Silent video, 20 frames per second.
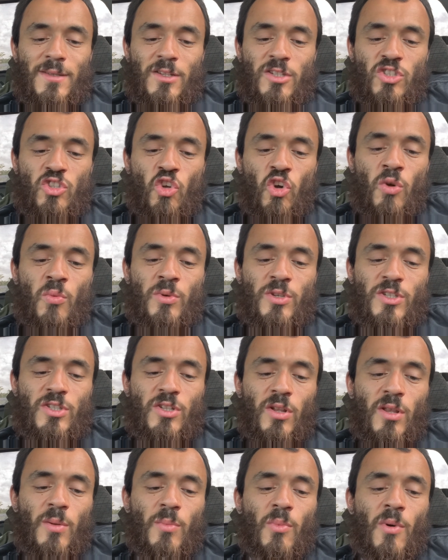The storm was
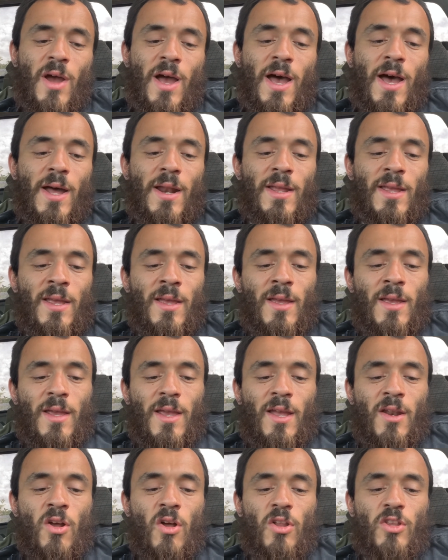still abroad,
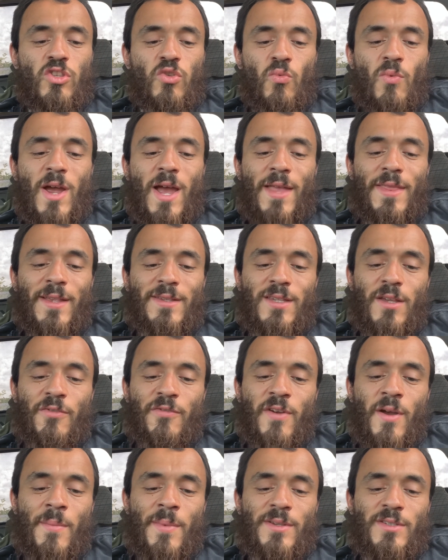and all its wrath as I
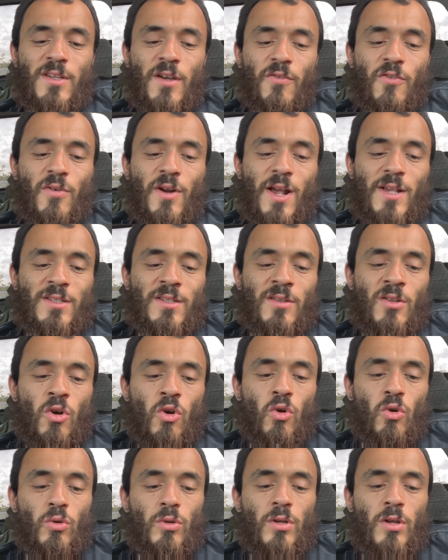found myself crossing the
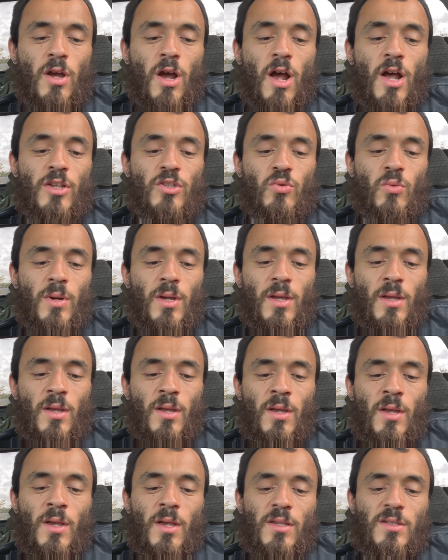old causeway.
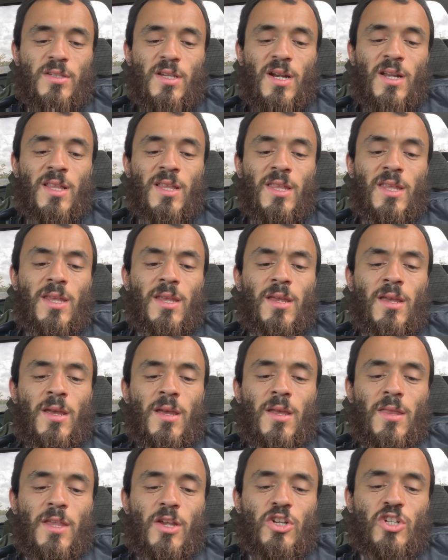Suddenly
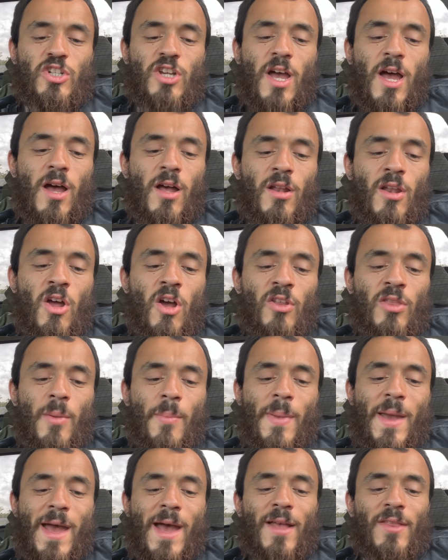there shot along the
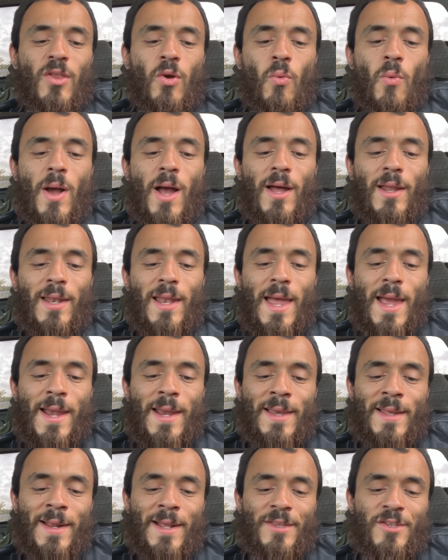path a wild
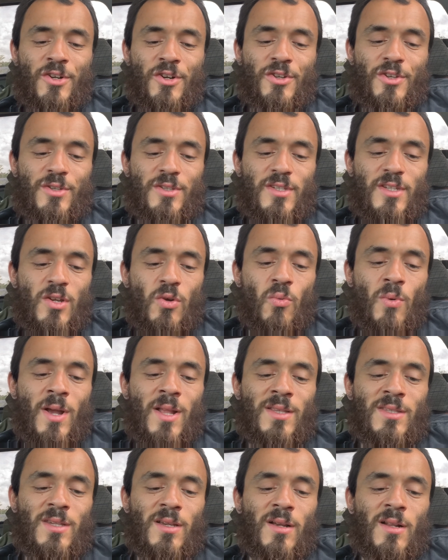light, and I turned to see
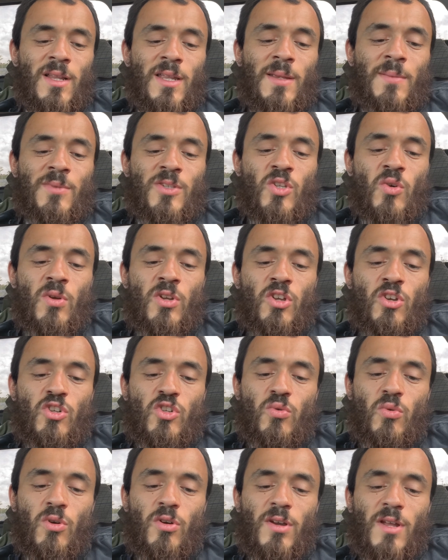whence a gleam so
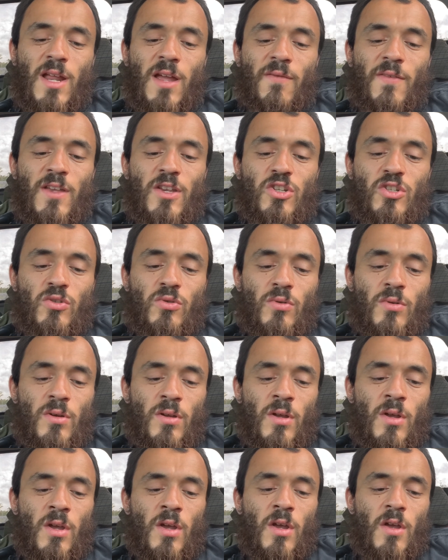unusual could have issued,
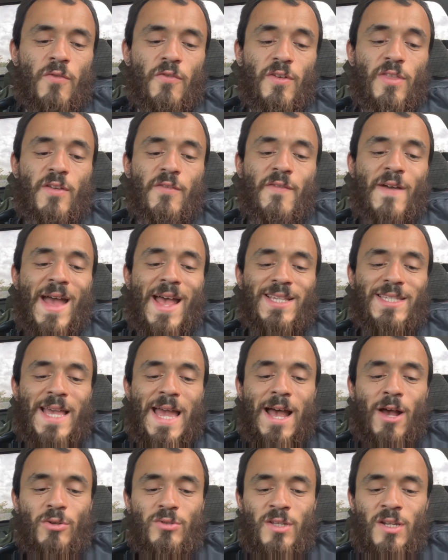for the vast
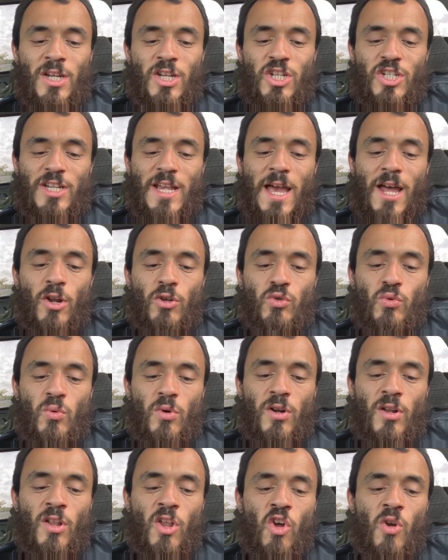house and its shadows
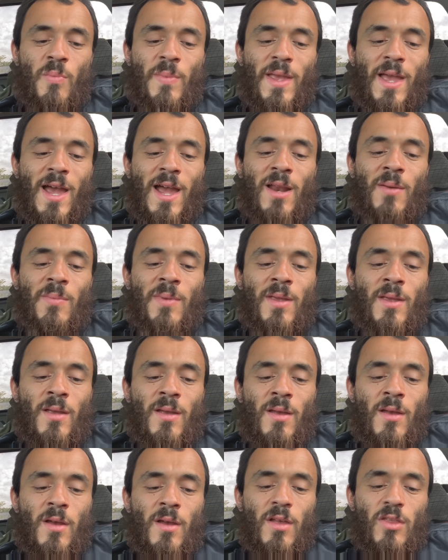were alone behind me.
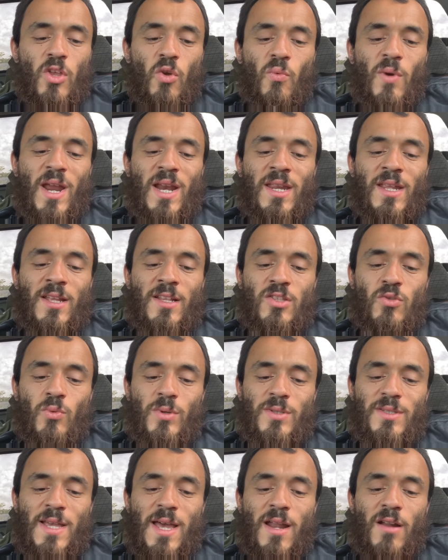The radiance
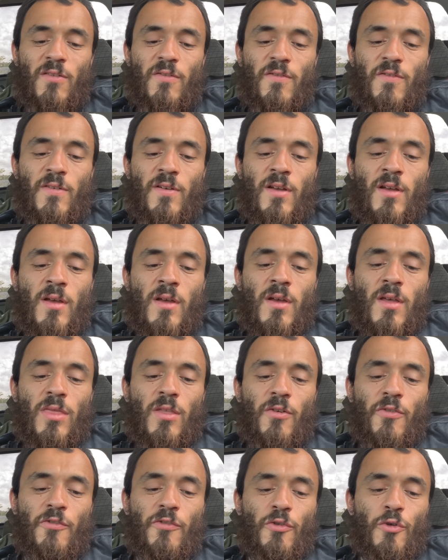was that of
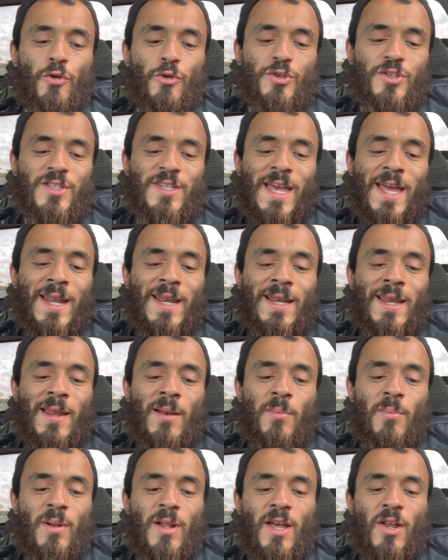the full setting
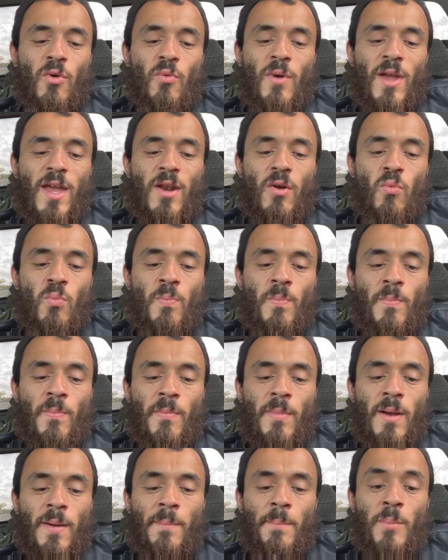and blood-red
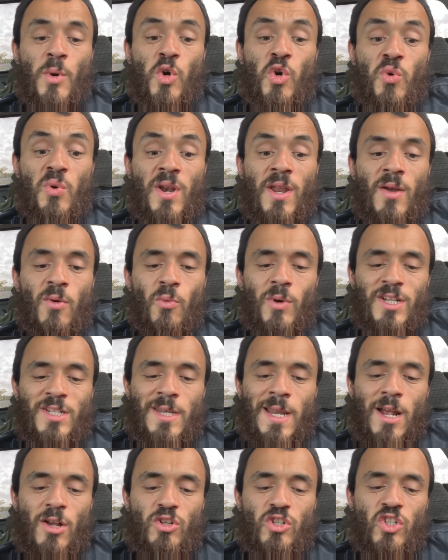moon, which
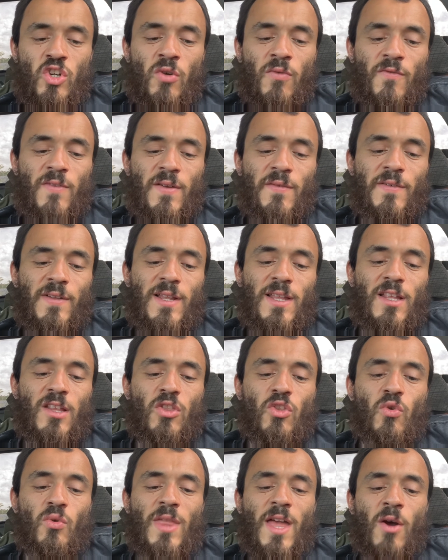now shone vividly
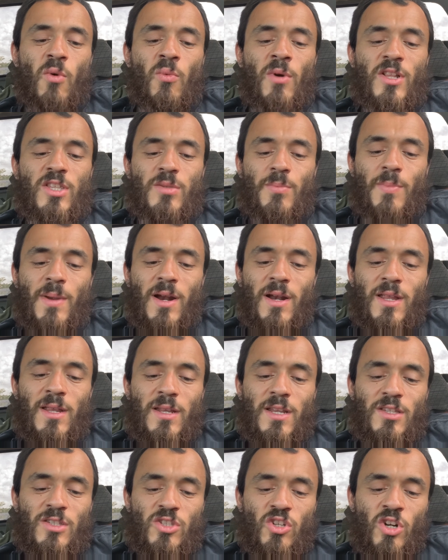through that once barely
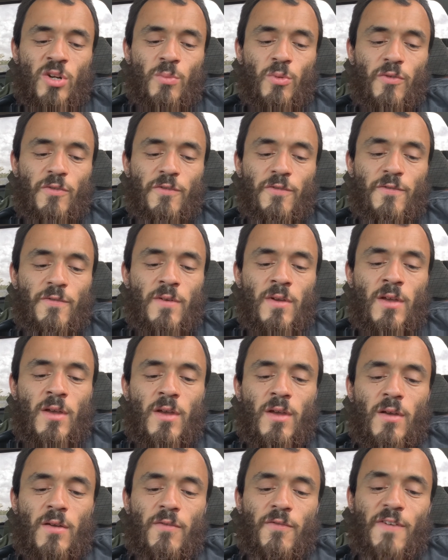discernible
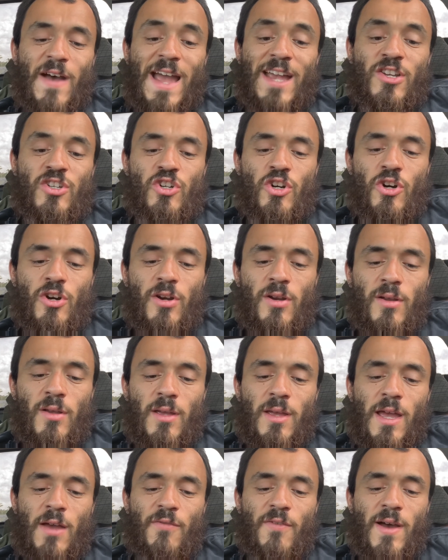fissure.
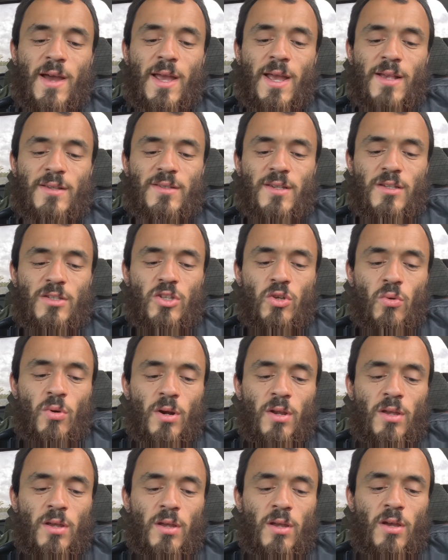
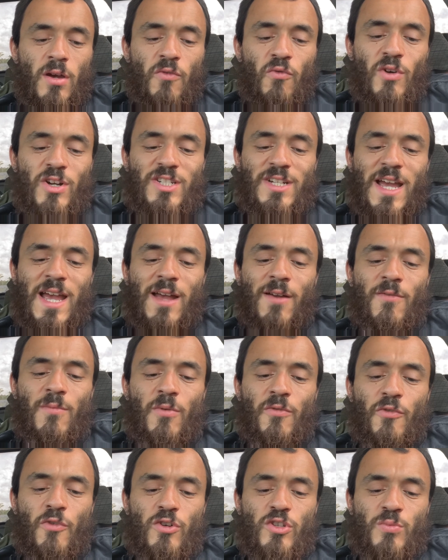F-I-S-S-U-R-E, of which I have
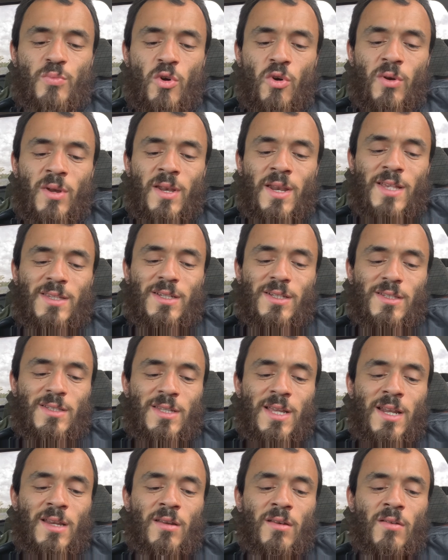before spoken as
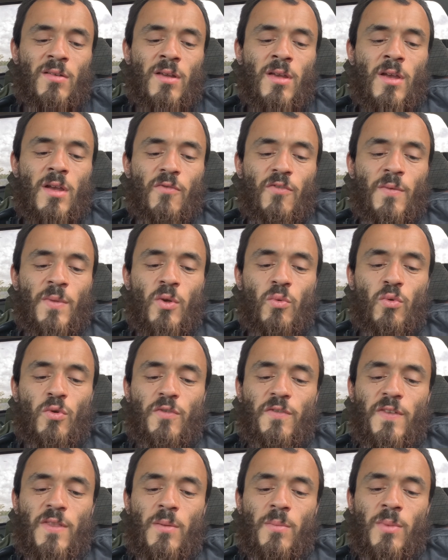extending from the
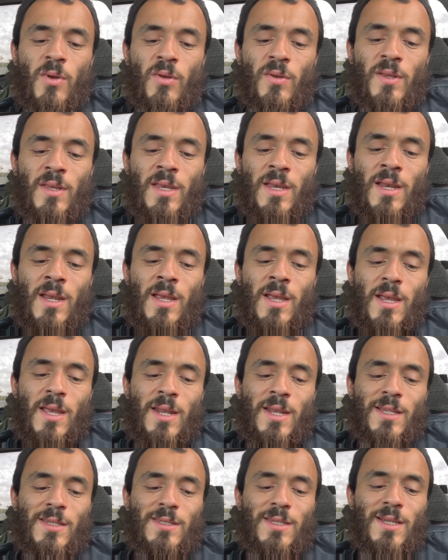roof of the building in
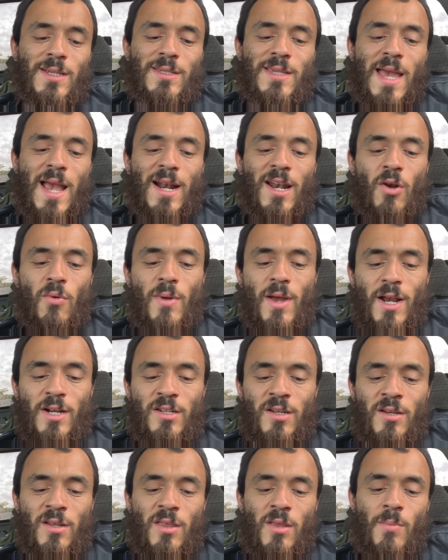a zigzag
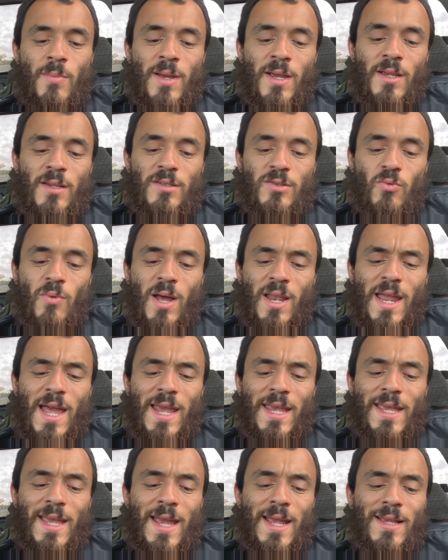direction to the base. While I
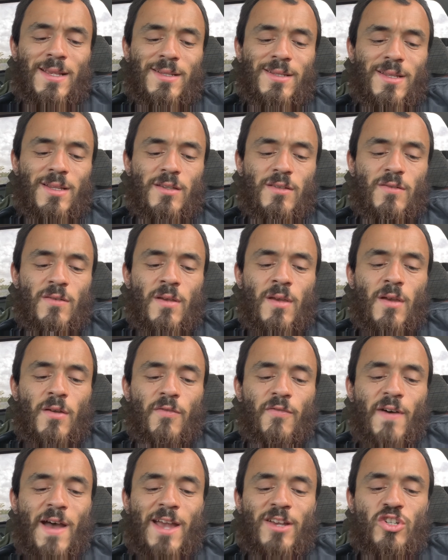gazed, this
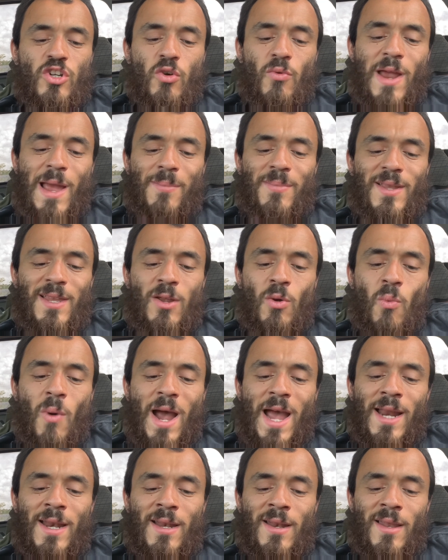fissure rapidly
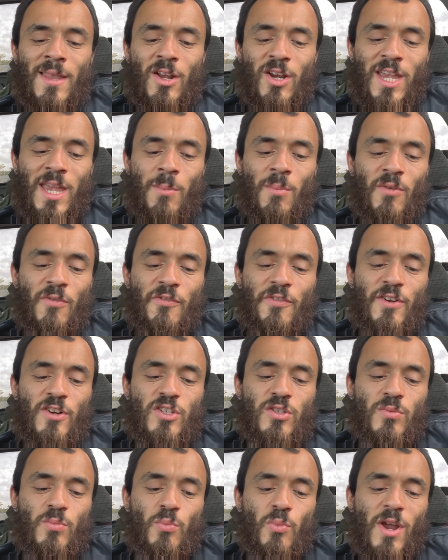widened. There came a
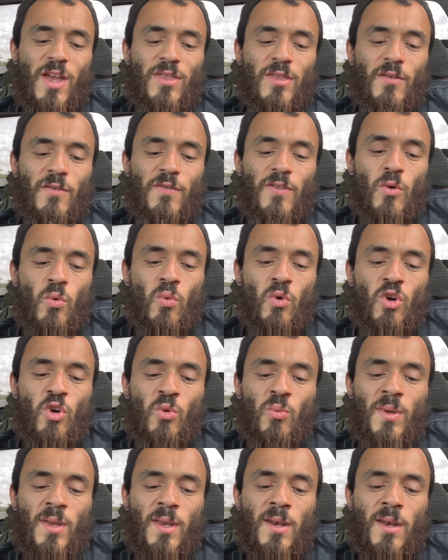fierce breath of the
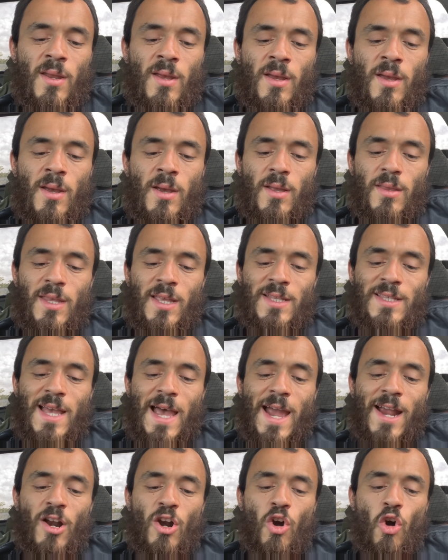whirlwind. The
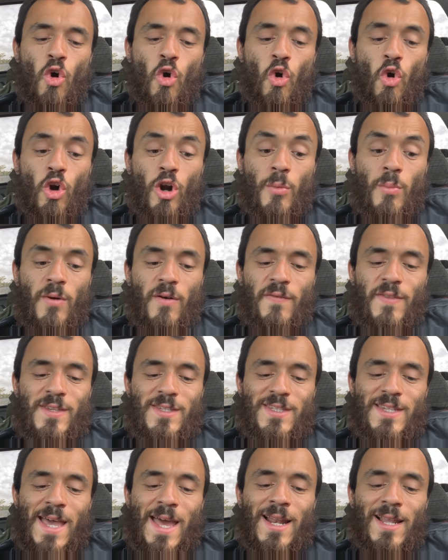entire orb of the
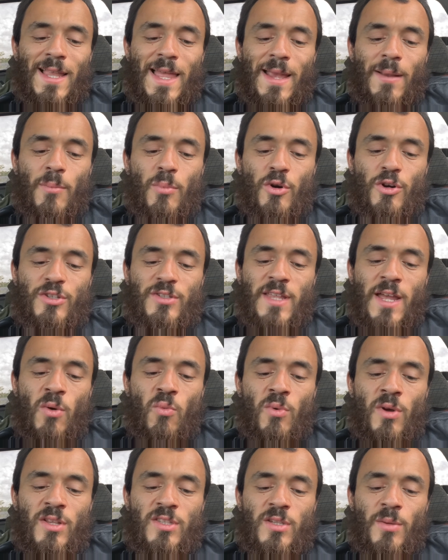satellite burst at
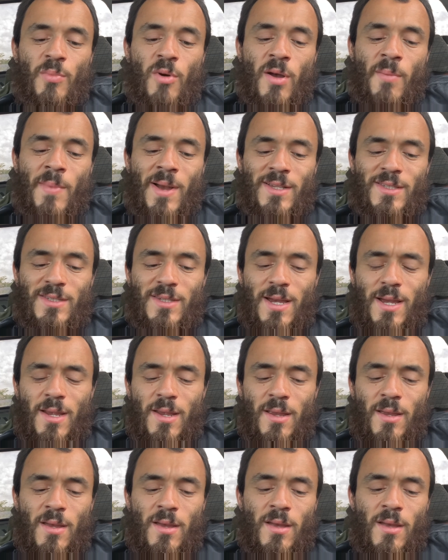once upon my sight.